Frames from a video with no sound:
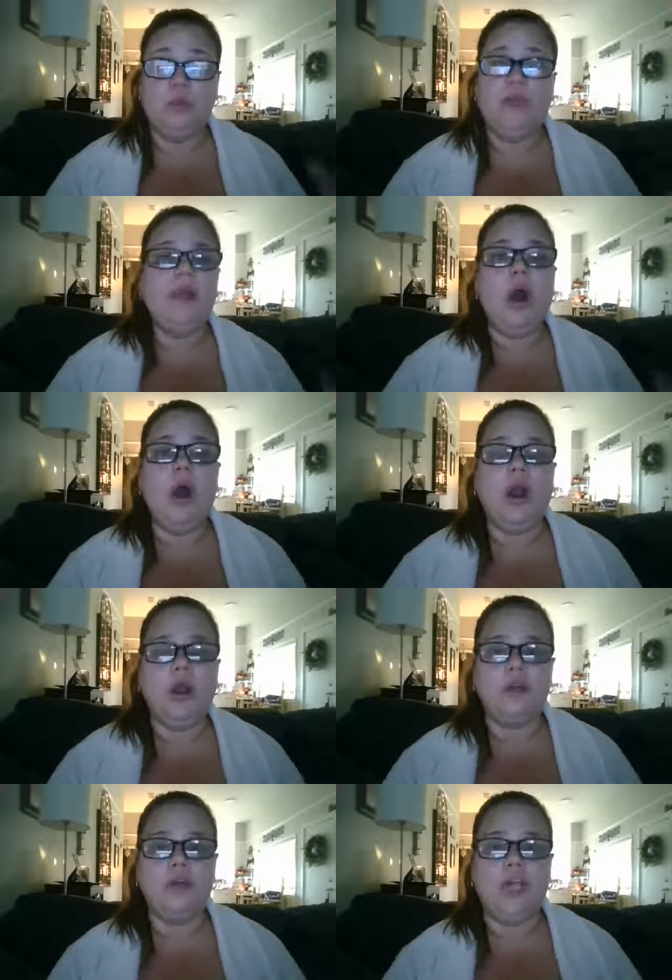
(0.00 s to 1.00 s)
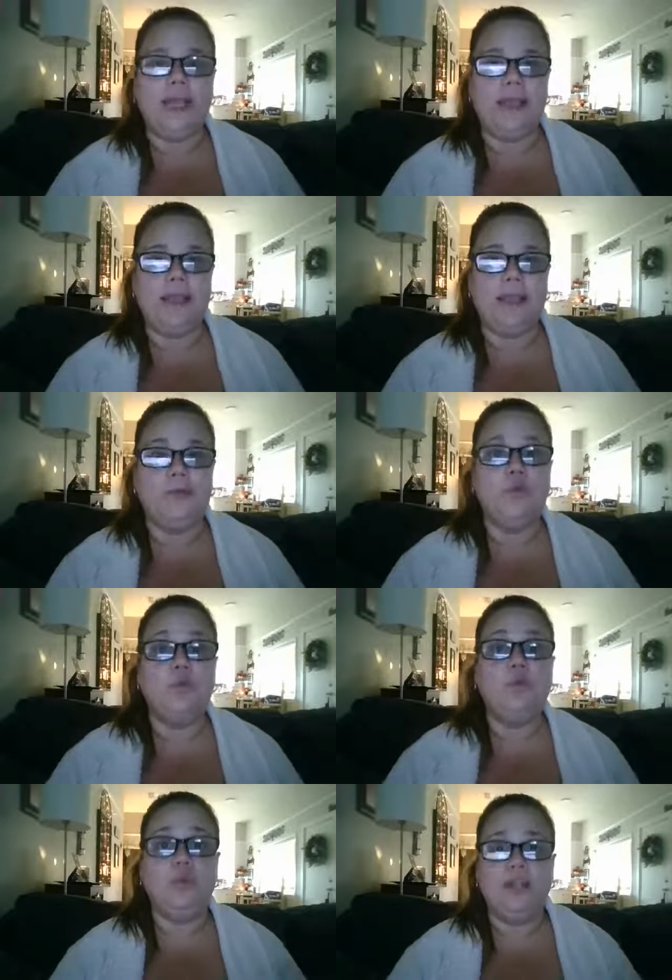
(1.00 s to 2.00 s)
We are
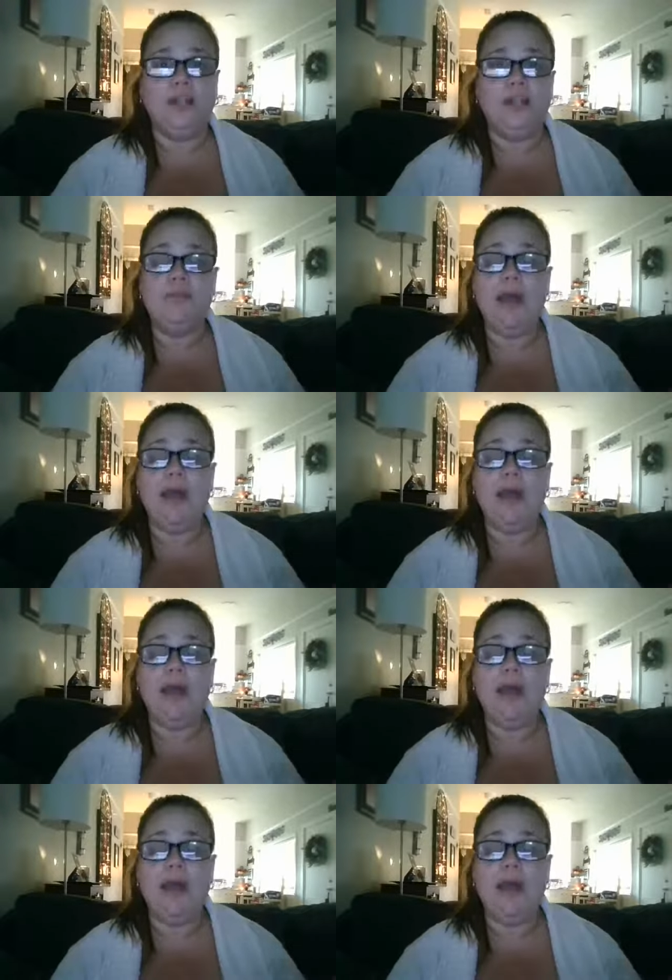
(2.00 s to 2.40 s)
in really